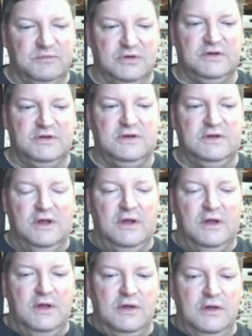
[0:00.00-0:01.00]
But
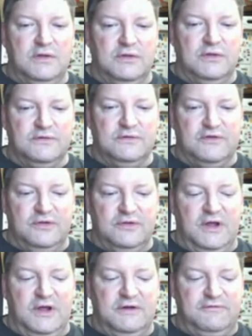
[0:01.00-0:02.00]
there's a
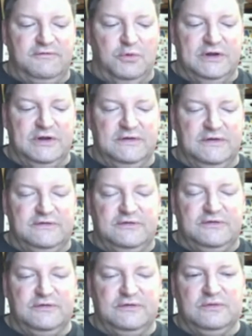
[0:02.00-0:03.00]
lot of ways
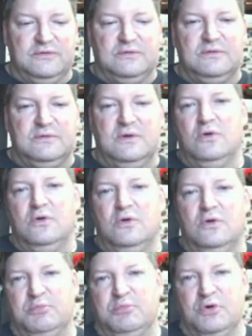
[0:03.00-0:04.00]
to
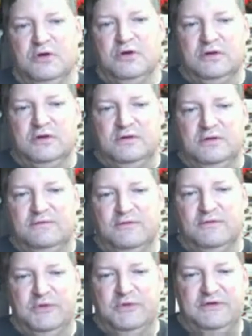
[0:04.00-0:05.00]
hold a part
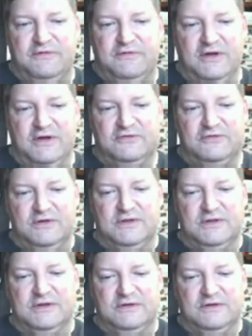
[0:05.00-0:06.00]
from manufacturing that